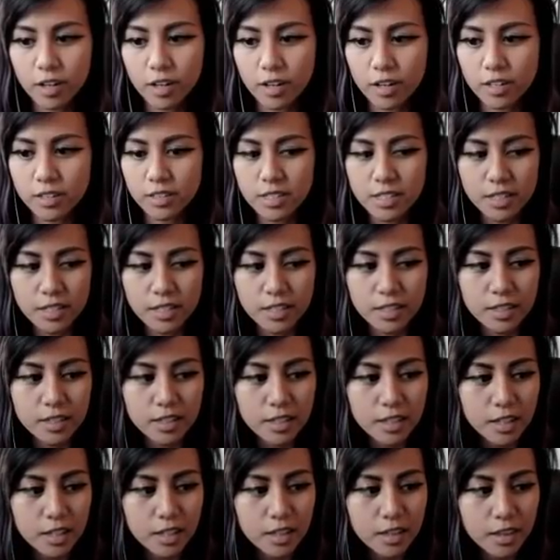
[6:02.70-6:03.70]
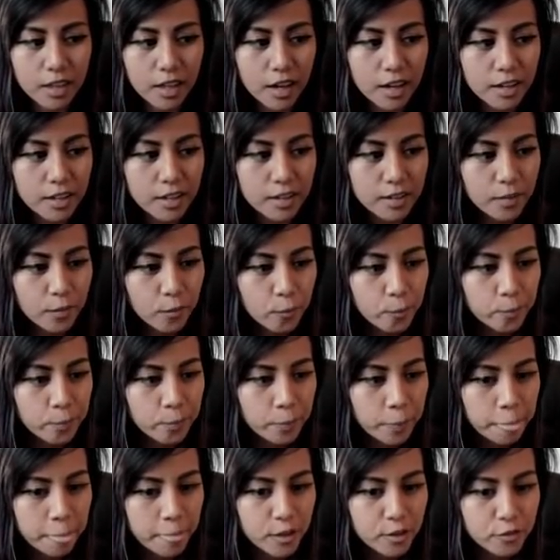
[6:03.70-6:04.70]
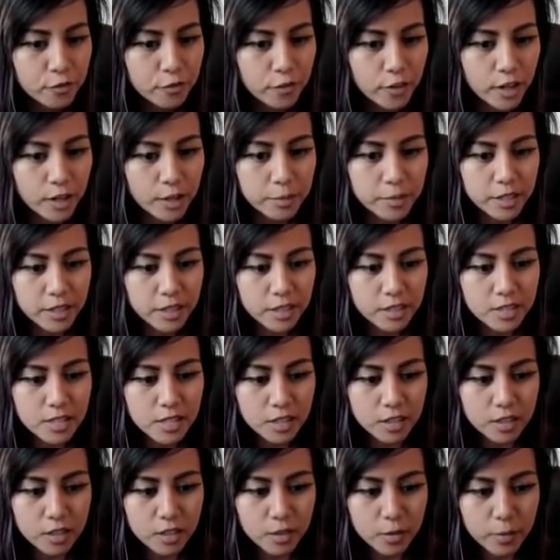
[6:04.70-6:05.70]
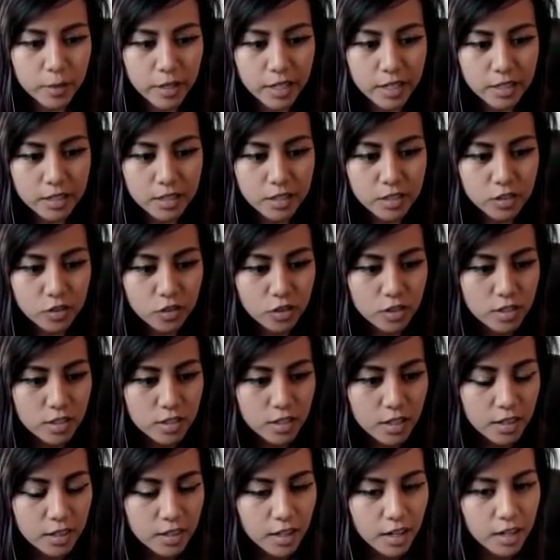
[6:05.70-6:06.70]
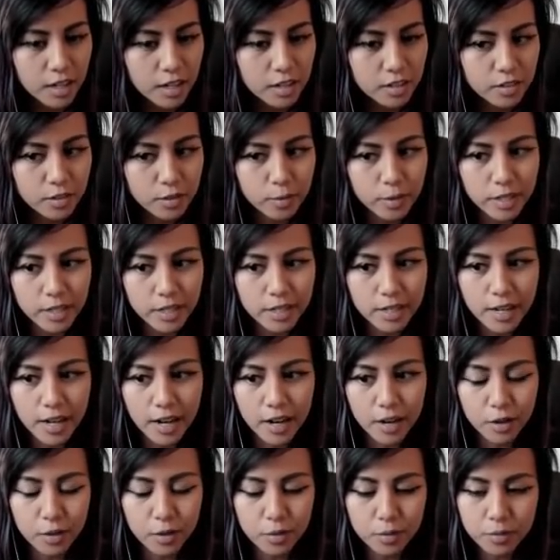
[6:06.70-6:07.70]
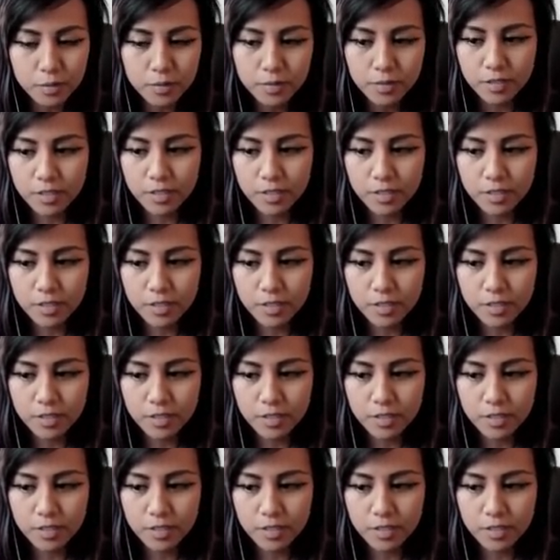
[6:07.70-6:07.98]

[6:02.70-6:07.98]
of the cards, and I think that farming is a good way to just get that out of the way now